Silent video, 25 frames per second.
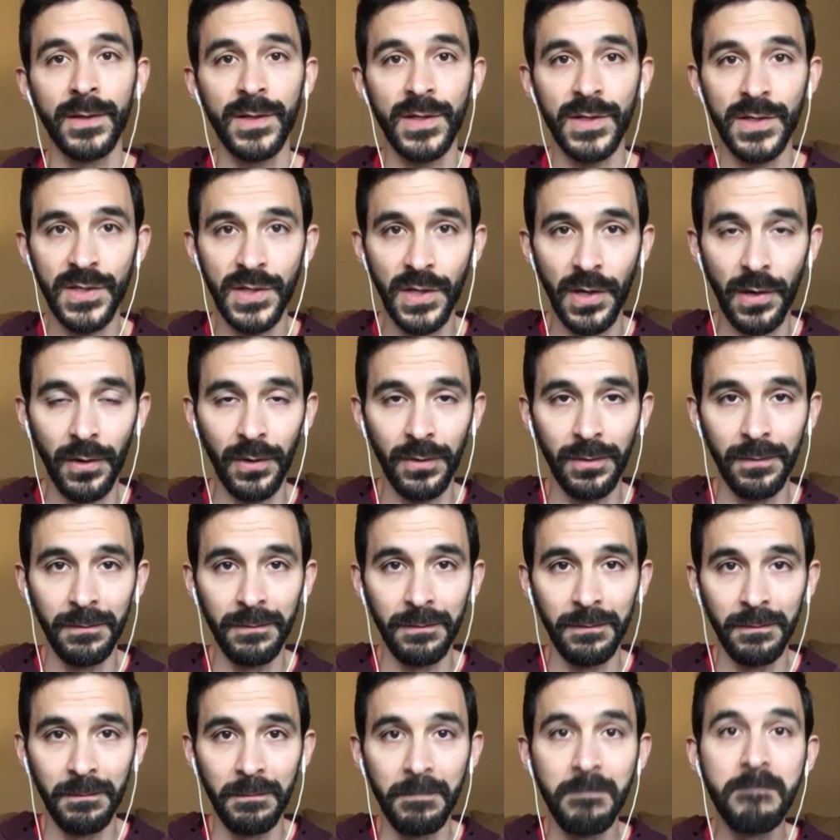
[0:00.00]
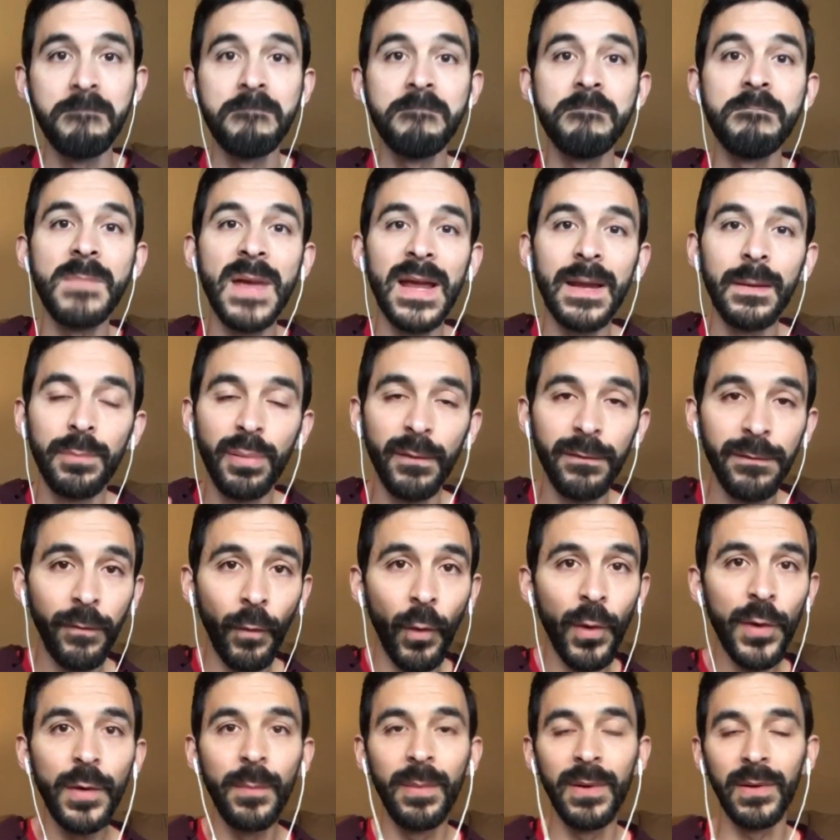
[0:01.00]
So
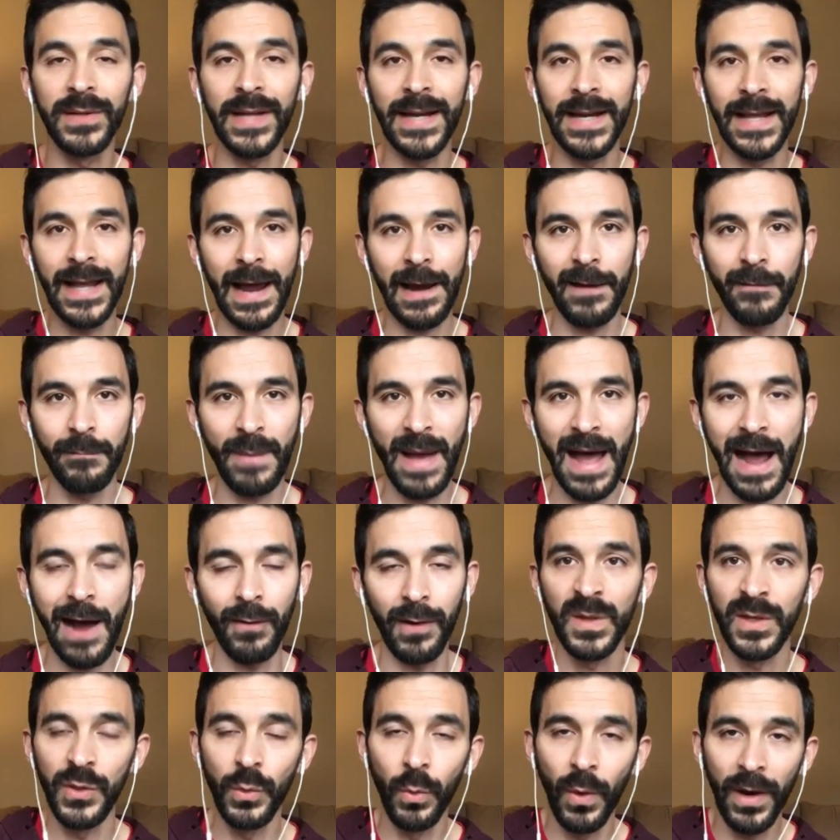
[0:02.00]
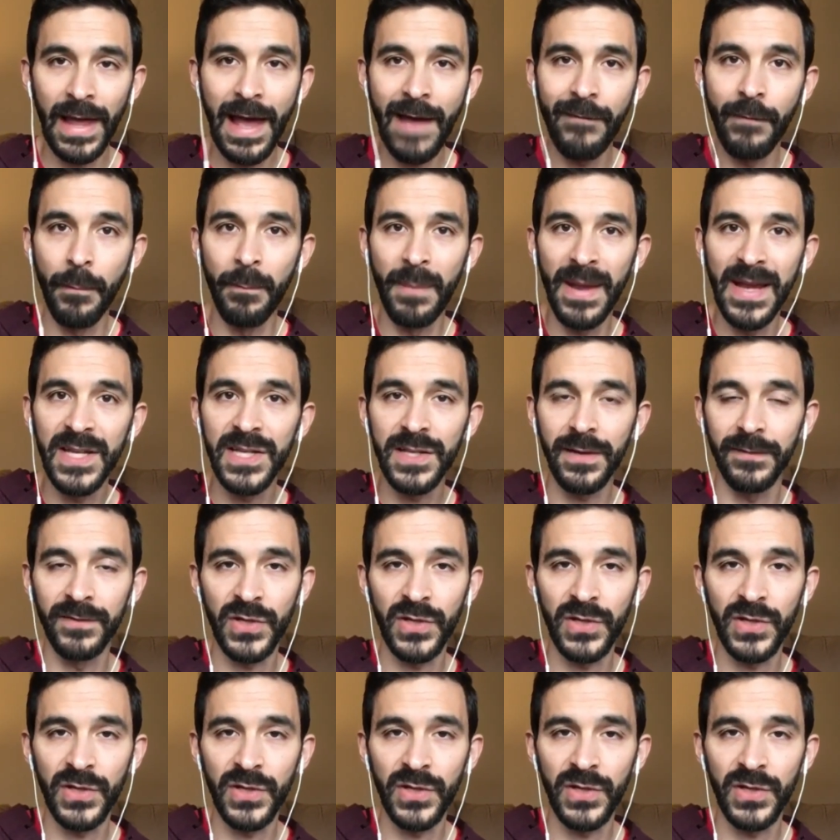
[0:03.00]
before you build any kind of power, you want to have a base of